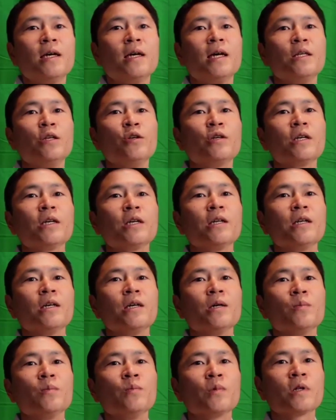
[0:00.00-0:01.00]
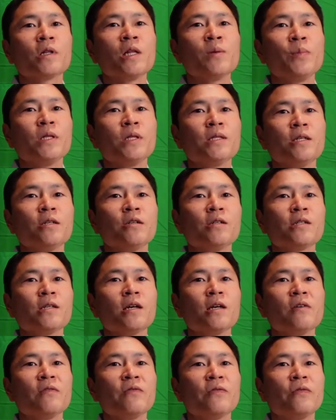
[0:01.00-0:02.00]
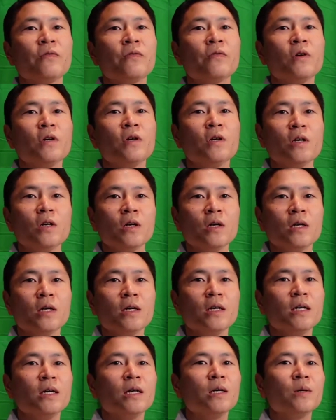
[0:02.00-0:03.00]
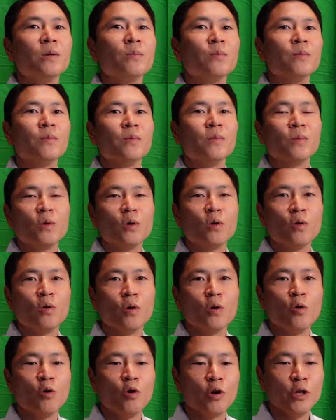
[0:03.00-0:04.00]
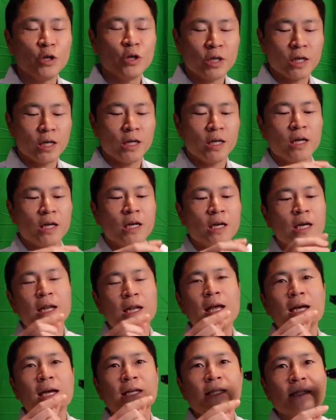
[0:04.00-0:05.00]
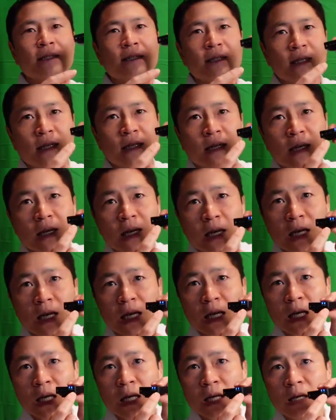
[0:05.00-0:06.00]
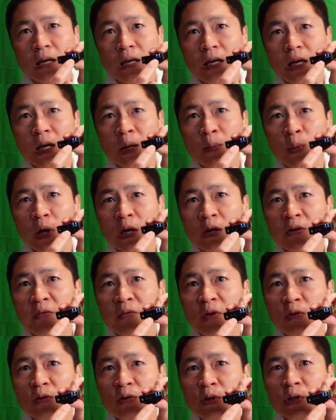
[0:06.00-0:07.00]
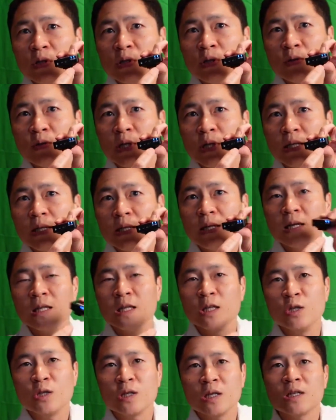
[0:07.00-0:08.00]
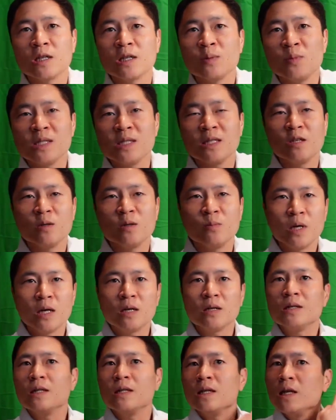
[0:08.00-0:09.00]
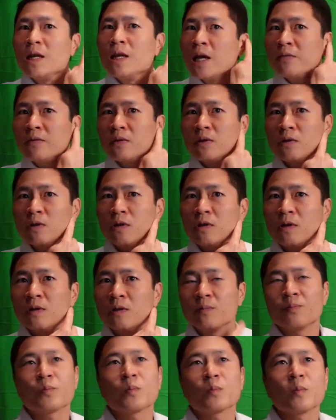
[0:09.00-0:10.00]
And you can clip it to yourself, or you can connect a microphone to it, and then you can clip this on your belt and then have a little